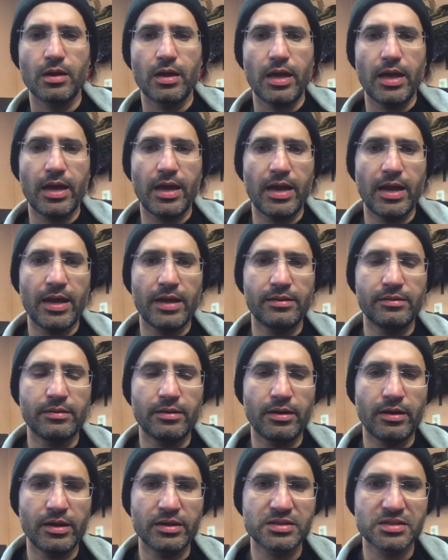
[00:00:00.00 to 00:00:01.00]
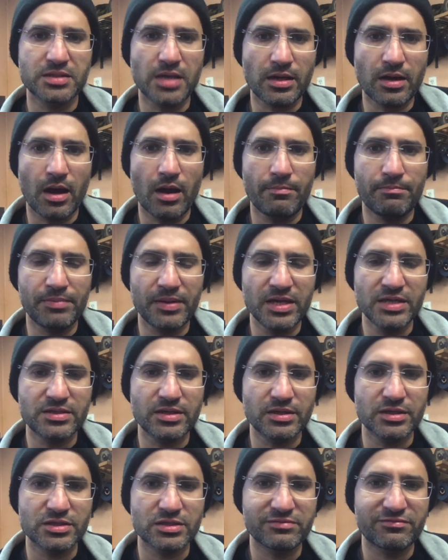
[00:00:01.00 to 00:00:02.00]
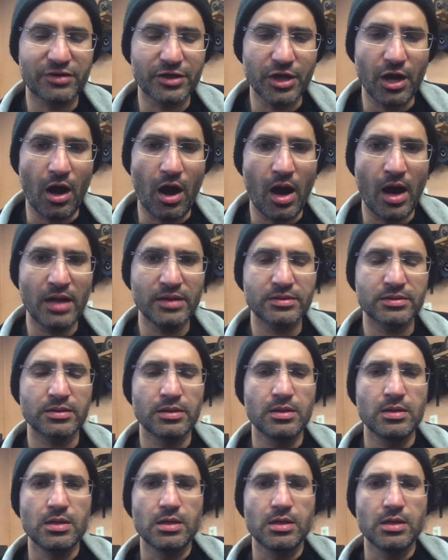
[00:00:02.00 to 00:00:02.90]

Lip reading: and it's not a place that is very hot.